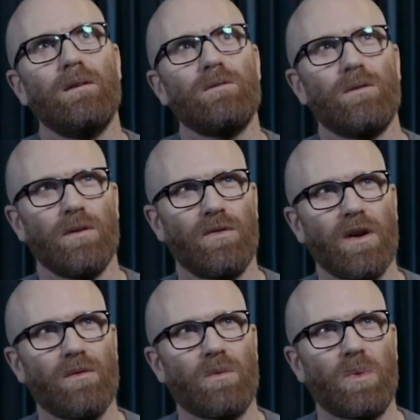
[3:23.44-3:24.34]
So the
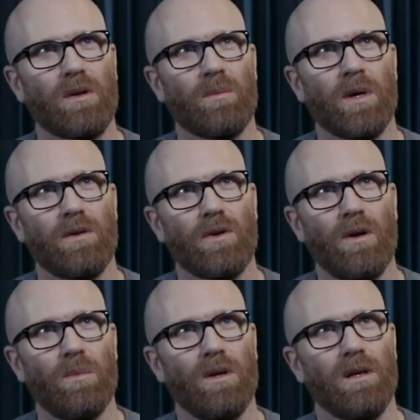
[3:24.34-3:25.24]
favorite part of my
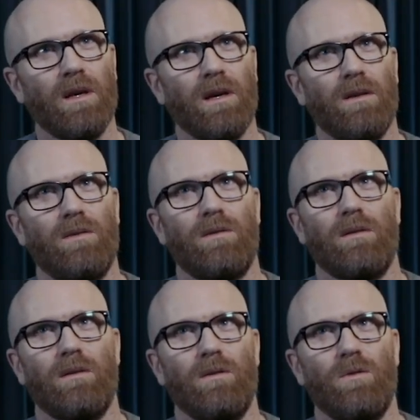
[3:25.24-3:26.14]
job
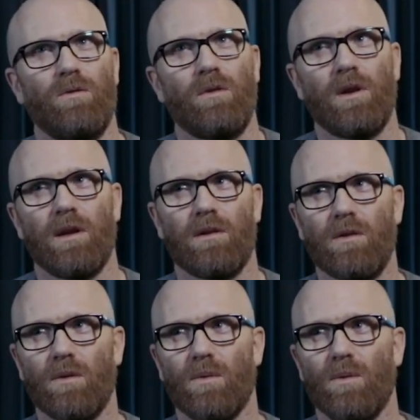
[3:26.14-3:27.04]
is usually
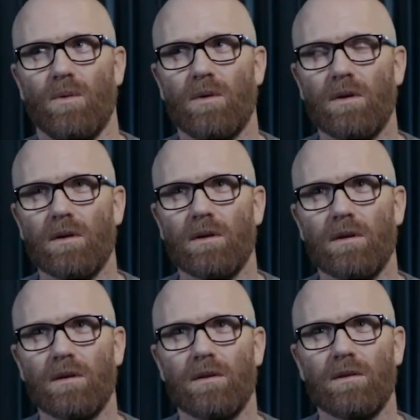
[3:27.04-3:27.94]
to
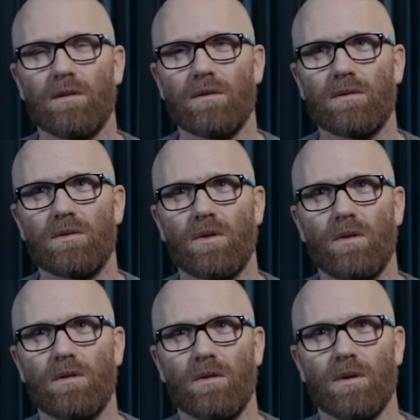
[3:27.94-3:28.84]

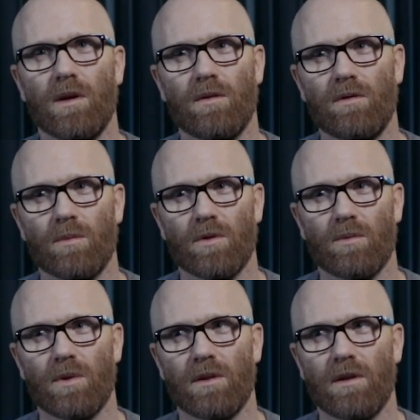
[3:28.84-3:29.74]
talk to a
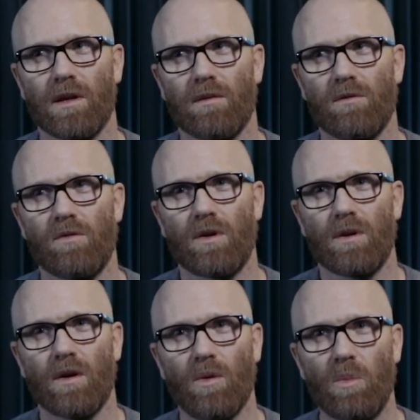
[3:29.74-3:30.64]
customer when they have a
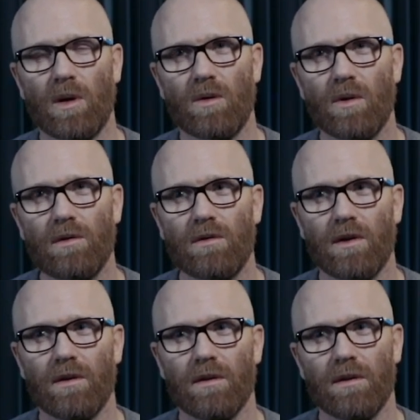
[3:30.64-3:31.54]
very open
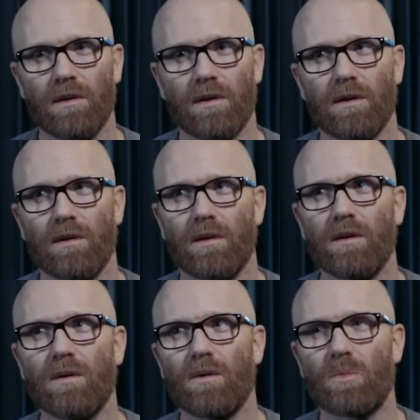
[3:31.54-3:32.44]
question
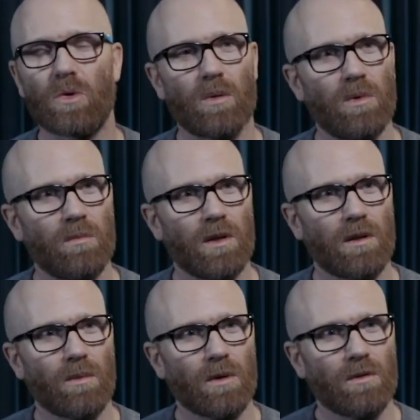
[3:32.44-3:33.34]
or problem
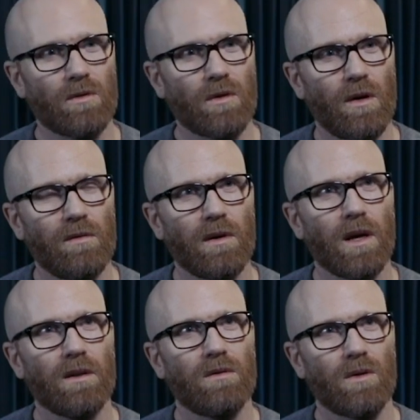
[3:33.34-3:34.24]
that they want to solve,
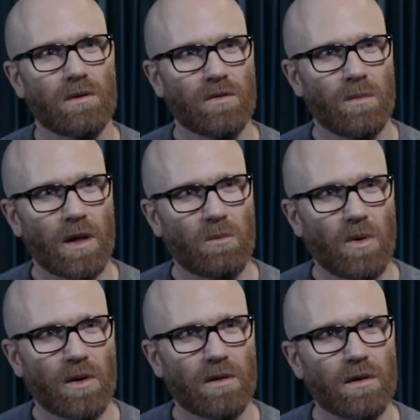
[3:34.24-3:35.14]
and start from that
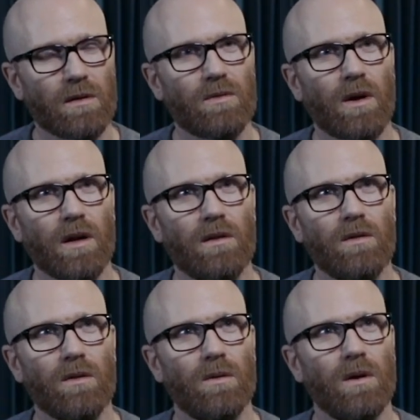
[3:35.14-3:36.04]
point and try
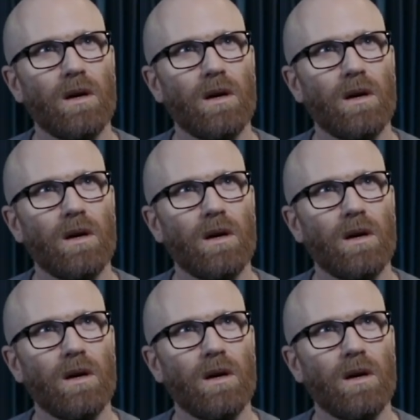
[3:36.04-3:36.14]
to